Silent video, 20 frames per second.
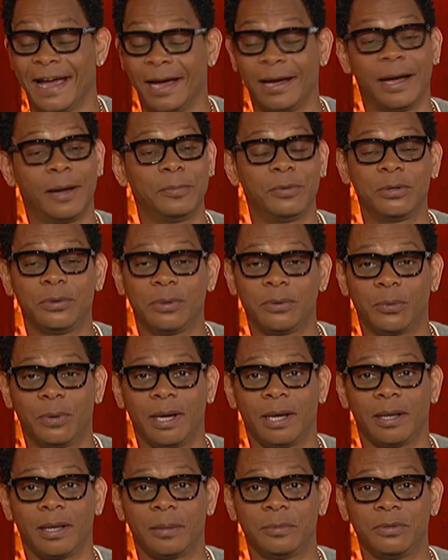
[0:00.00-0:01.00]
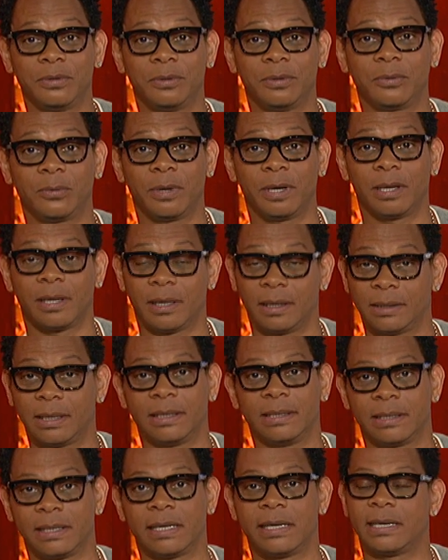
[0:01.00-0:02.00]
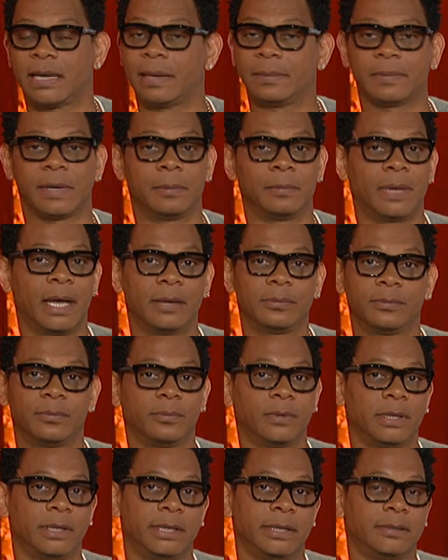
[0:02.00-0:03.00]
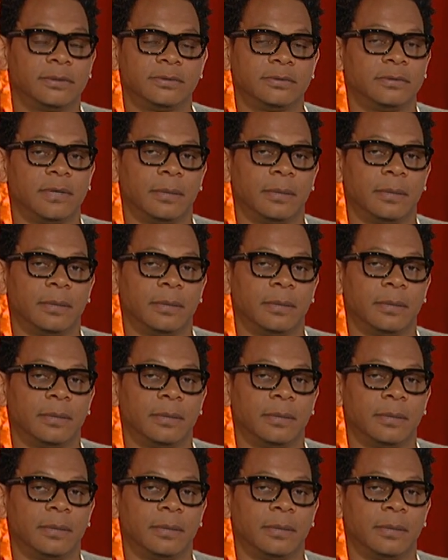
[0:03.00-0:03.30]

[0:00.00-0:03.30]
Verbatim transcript: I, am doing well. I'm doing well. And, and again, I'm, I'm, not really.